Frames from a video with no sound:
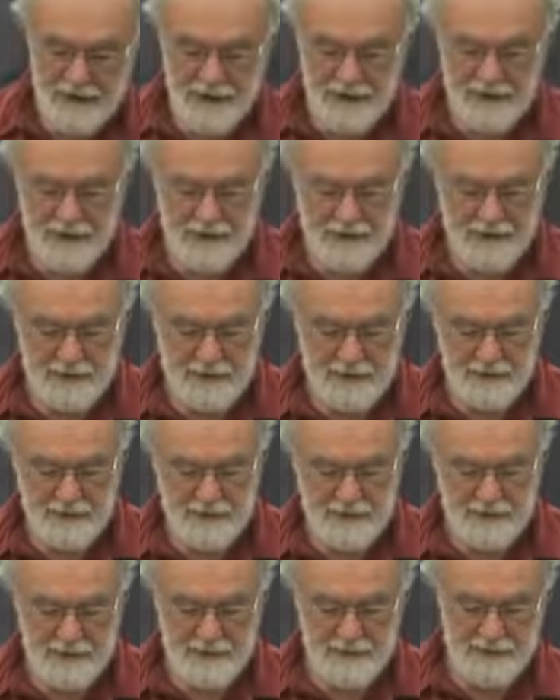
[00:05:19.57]
And,
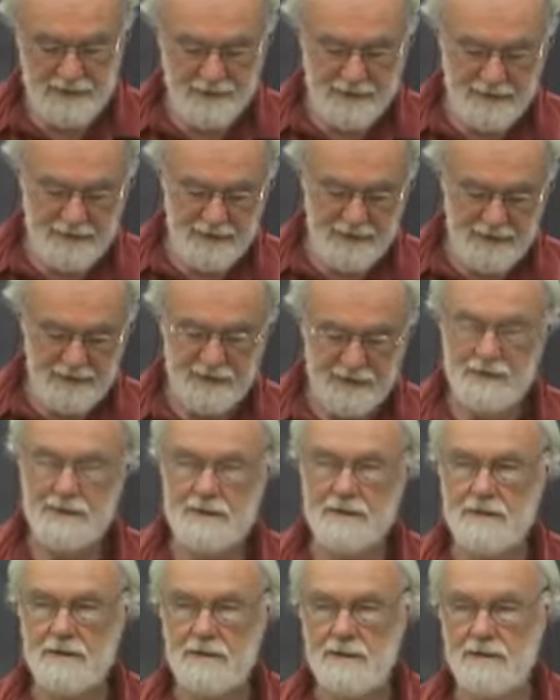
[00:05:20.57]
uh, you know, it's
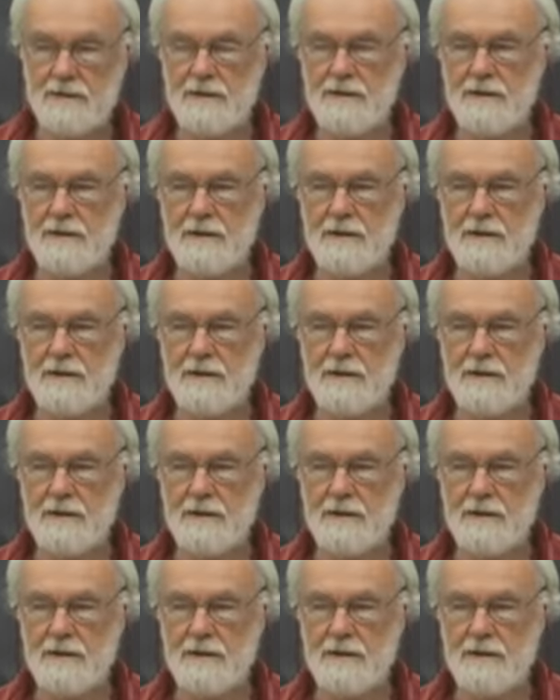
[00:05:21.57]
sort of